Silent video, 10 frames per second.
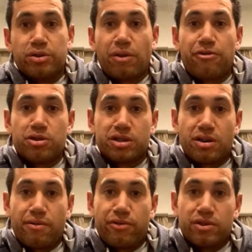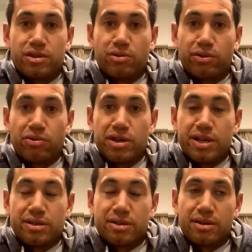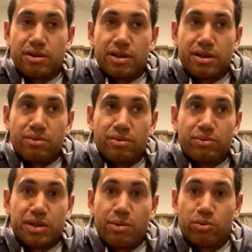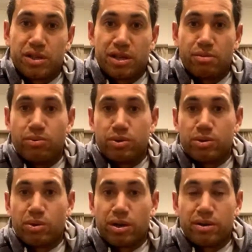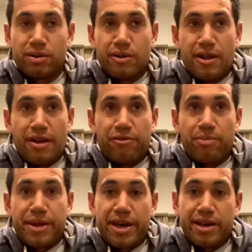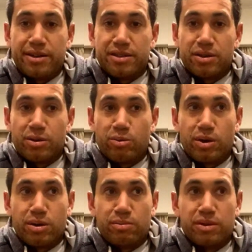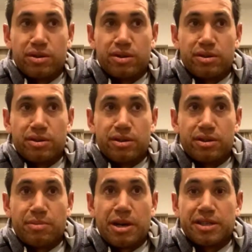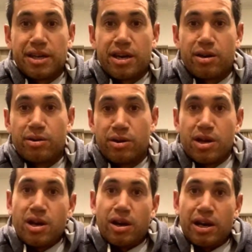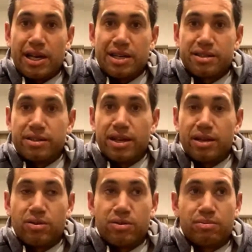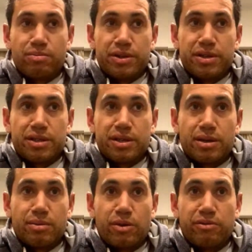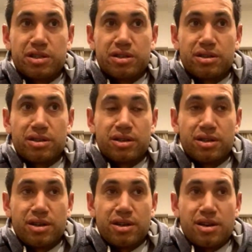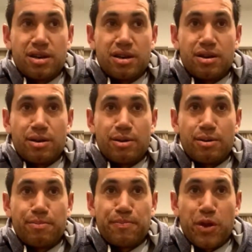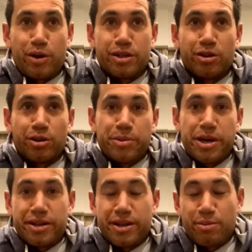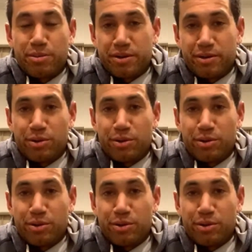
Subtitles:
was the first time for 2 or 3 years that I was able to see the ball swing from the hand. So it's amazing how I lasted that long. But obviously, I joke about it now, but it